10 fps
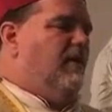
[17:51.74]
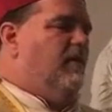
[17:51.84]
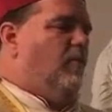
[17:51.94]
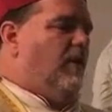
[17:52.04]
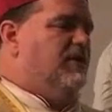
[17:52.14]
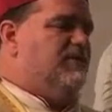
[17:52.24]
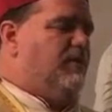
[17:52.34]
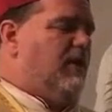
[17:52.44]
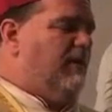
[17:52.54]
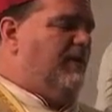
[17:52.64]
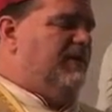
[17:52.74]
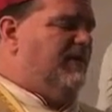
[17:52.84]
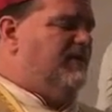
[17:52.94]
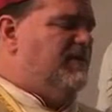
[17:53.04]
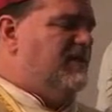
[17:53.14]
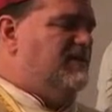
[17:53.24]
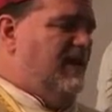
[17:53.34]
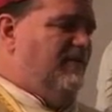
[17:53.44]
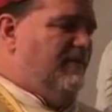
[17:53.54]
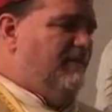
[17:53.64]
The ones brought about the death of St.
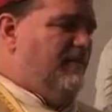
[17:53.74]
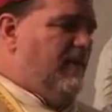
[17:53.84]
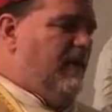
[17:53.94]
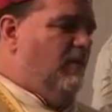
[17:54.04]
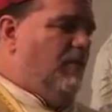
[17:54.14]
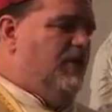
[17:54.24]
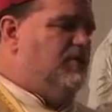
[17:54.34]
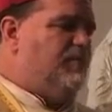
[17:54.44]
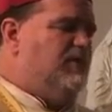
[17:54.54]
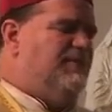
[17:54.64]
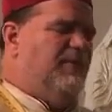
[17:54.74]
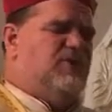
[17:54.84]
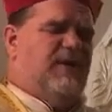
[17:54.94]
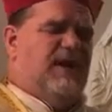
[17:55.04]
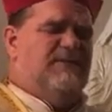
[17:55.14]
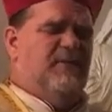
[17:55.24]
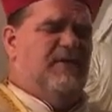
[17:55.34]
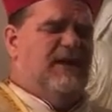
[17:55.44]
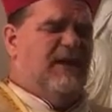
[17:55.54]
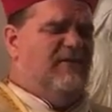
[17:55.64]
Stephen and the ones principally responsible
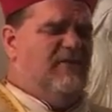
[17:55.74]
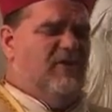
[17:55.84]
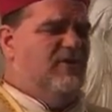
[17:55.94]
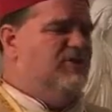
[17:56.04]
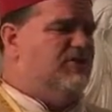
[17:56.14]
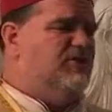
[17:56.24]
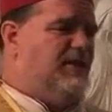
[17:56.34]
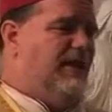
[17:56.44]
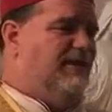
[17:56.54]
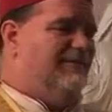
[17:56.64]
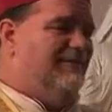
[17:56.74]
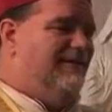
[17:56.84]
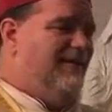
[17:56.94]
for the death of our Lord Jesus Christ.